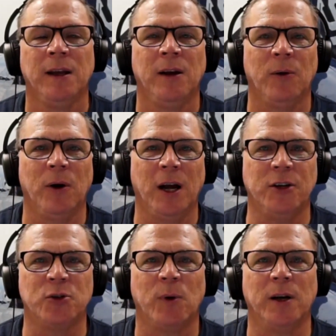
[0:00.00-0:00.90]
I
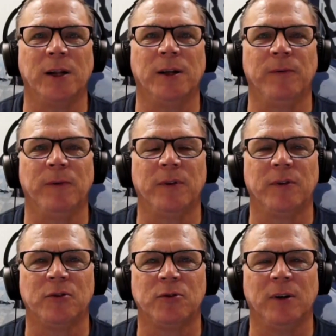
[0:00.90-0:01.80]
just want
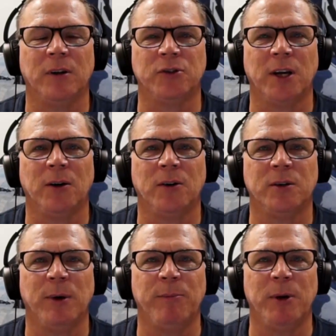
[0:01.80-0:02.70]
a shout out to
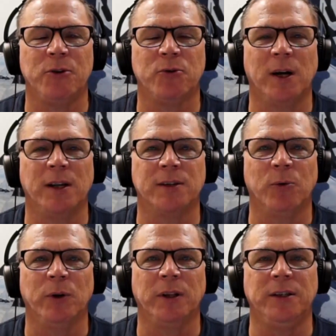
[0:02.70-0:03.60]
my patrons. I
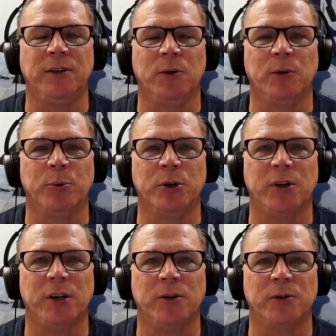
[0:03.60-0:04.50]
really do
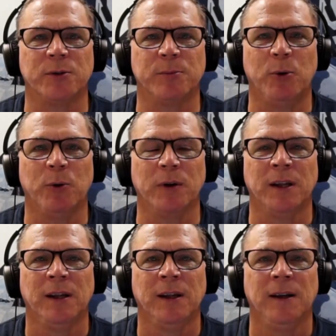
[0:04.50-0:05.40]
appreciate your support.
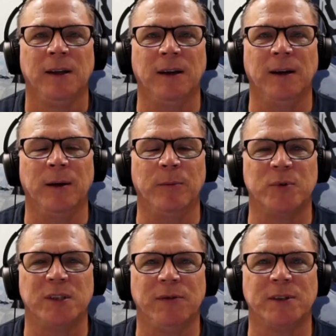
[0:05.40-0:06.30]

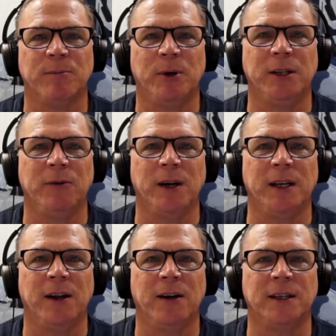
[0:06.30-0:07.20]
Saving some money right
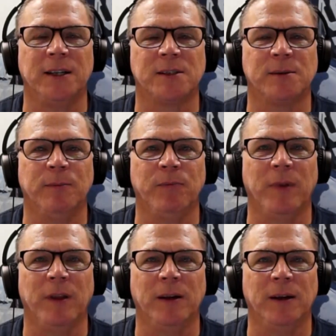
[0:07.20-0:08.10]
now to get some
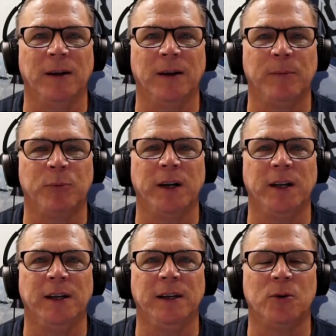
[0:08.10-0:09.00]
upgraded
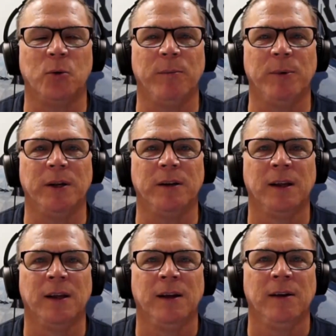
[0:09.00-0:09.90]
equipment
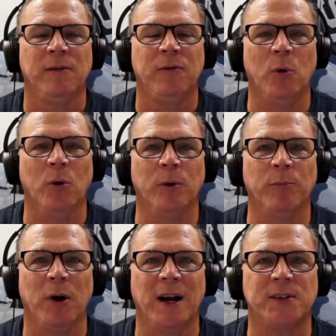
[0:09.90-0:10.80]
for
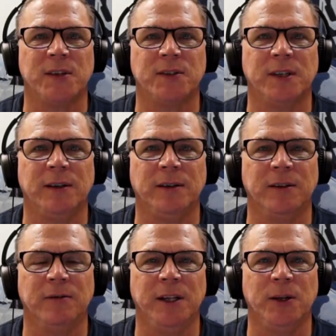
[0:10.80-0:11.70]
processing the
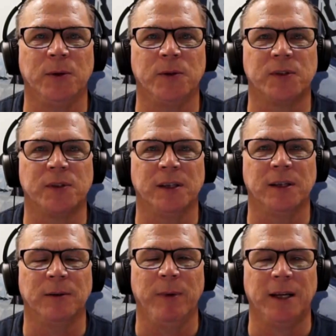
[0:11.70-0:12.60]
videos,
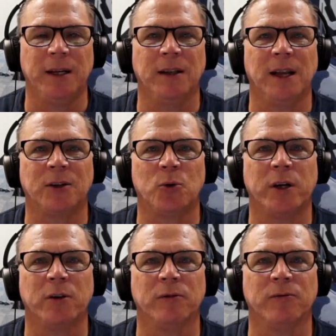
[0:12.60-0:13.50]
make it a lot
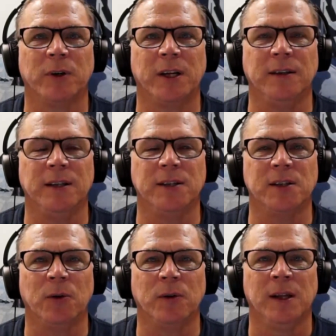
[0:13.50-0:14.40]
quicker for getting these out.